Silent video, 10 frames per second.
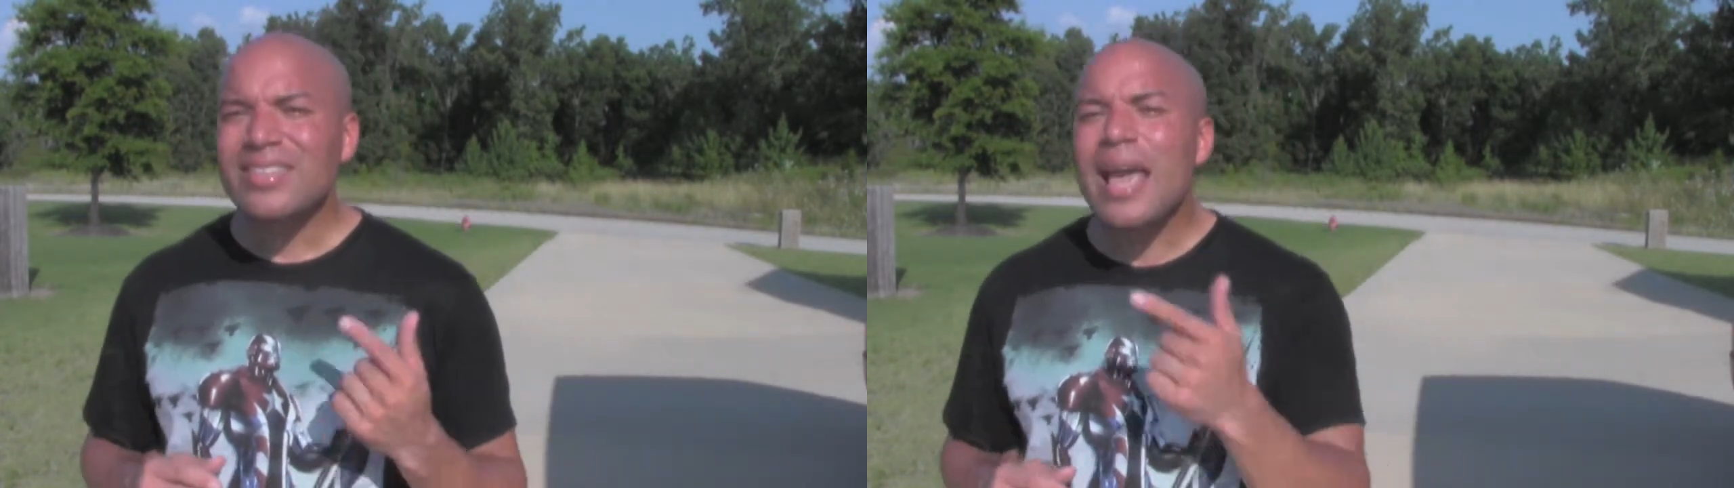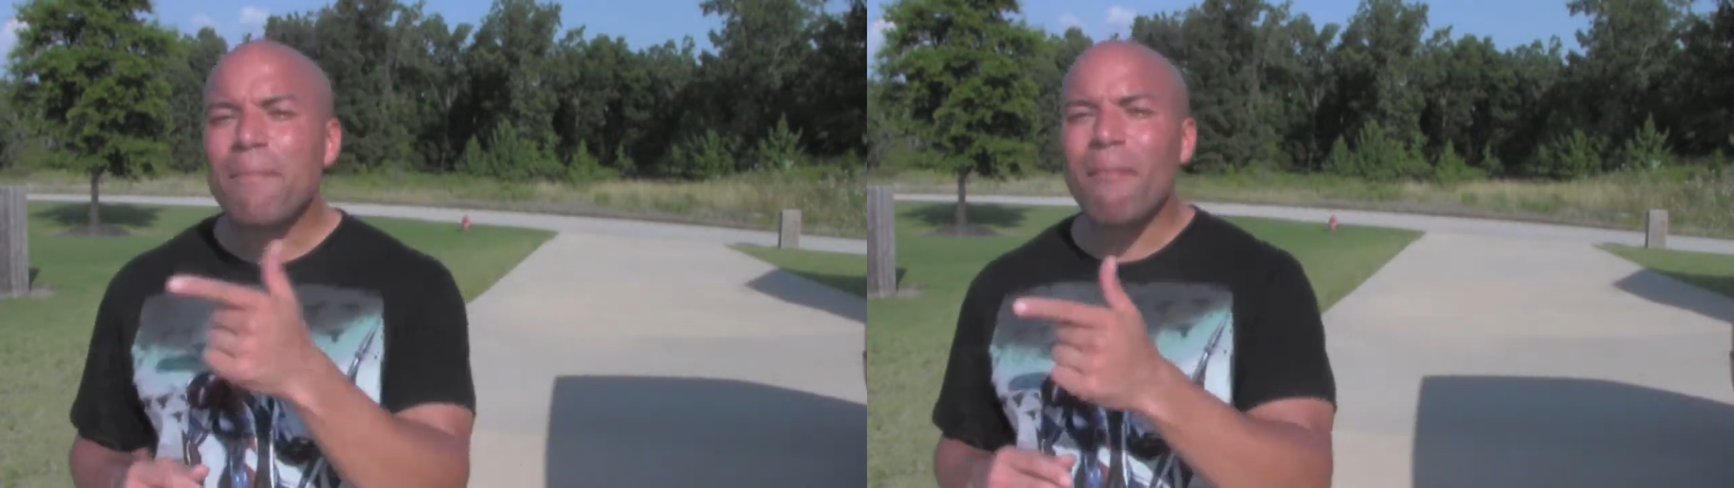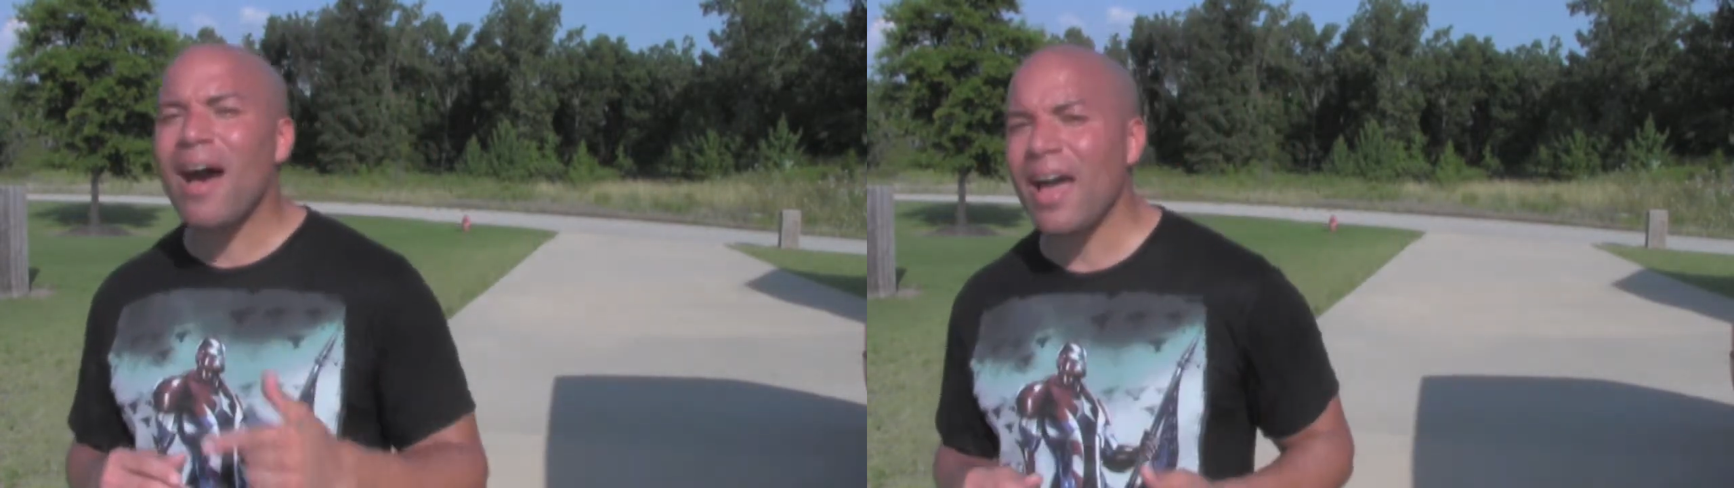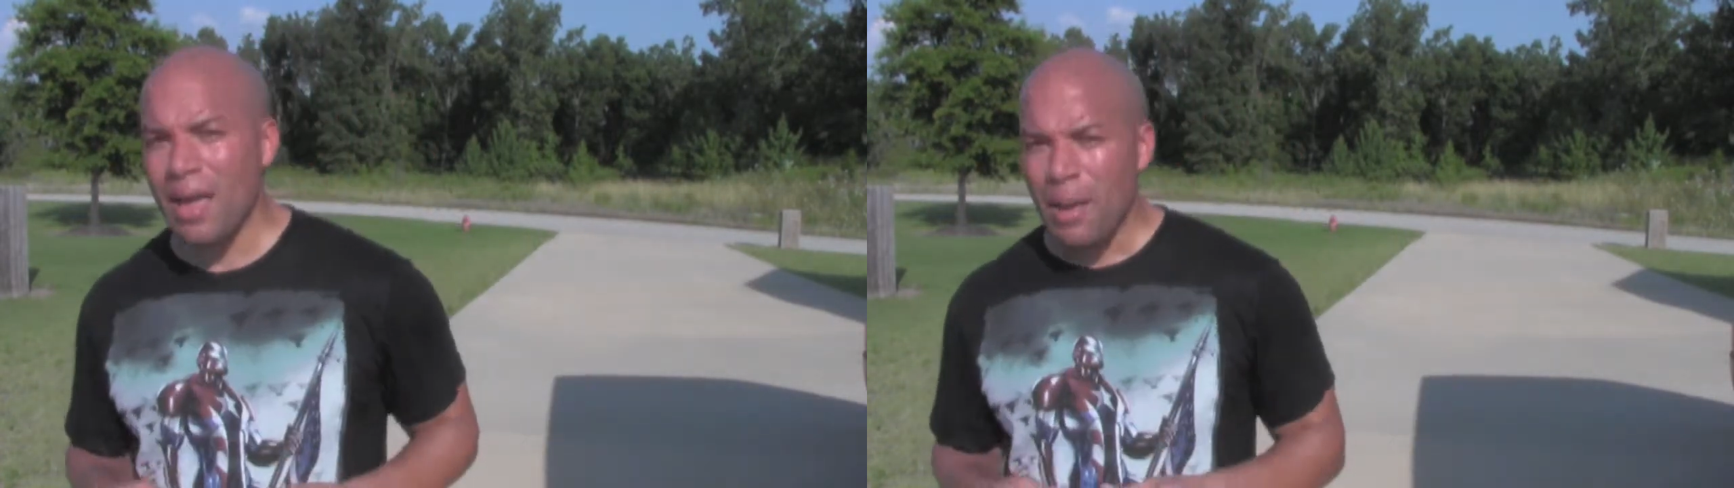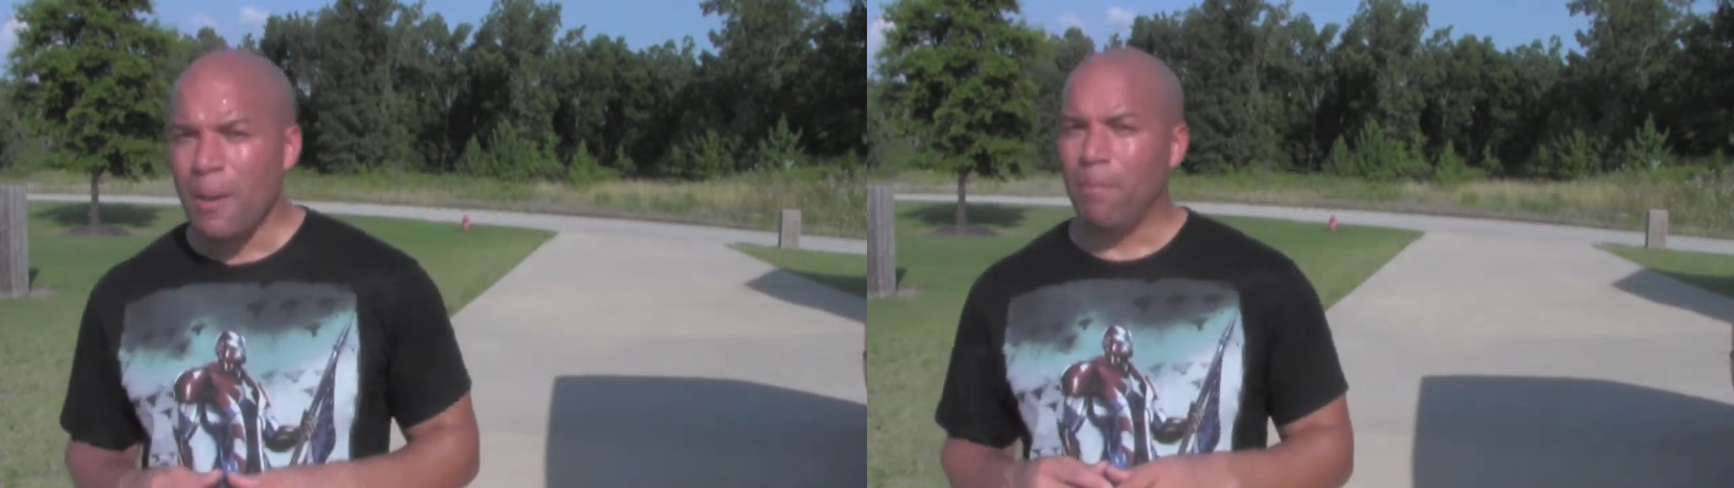Take
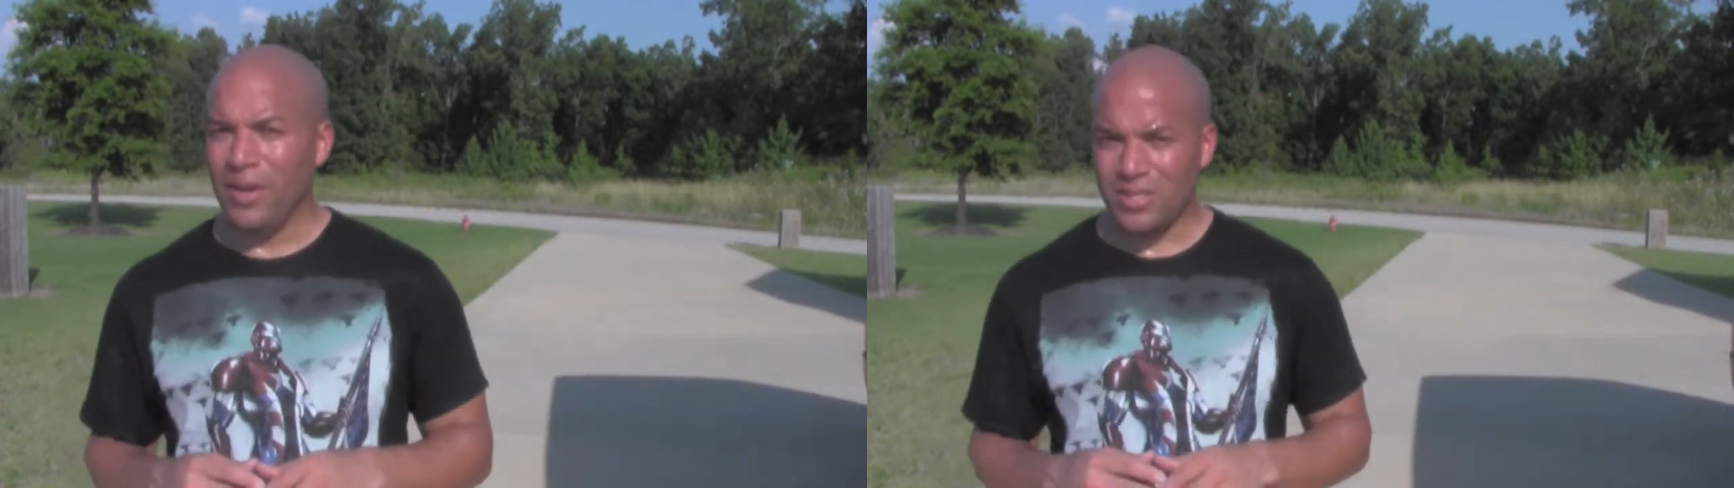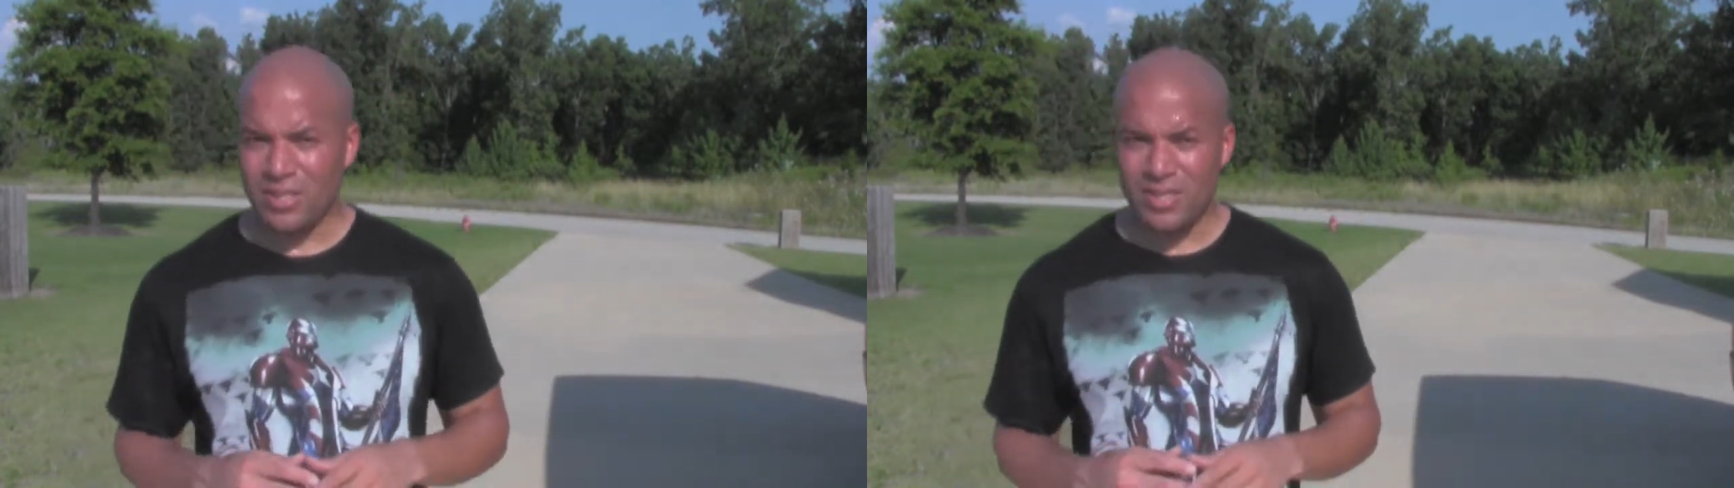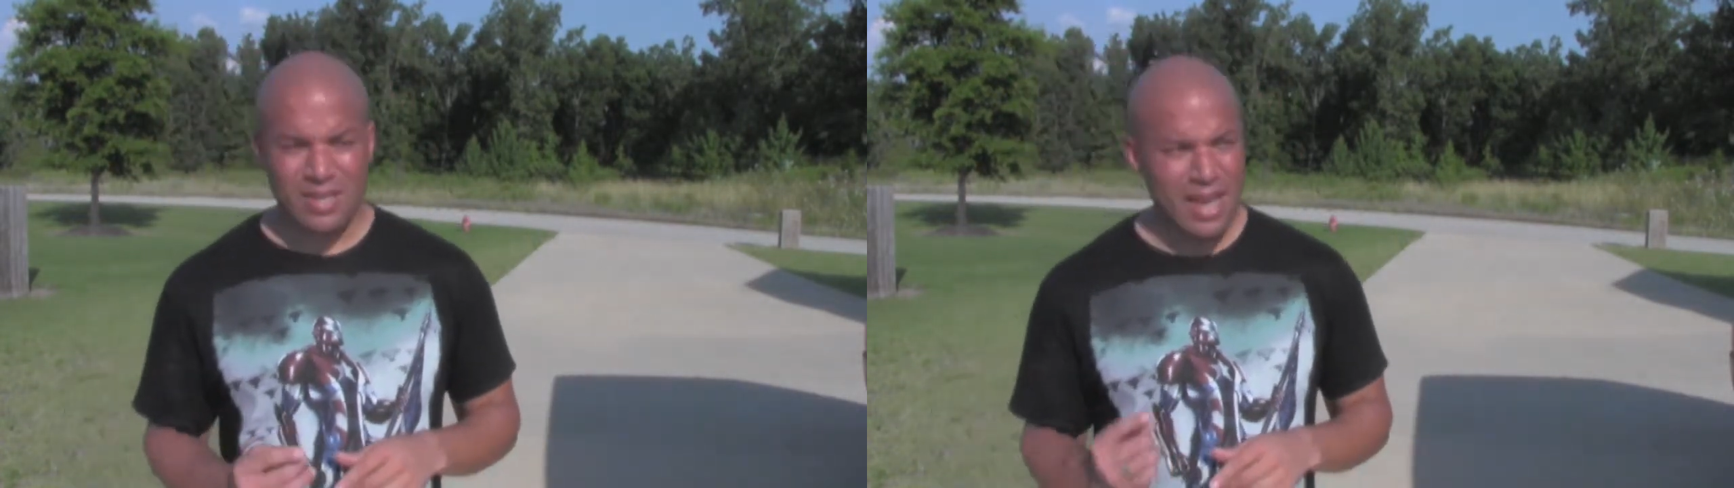my business,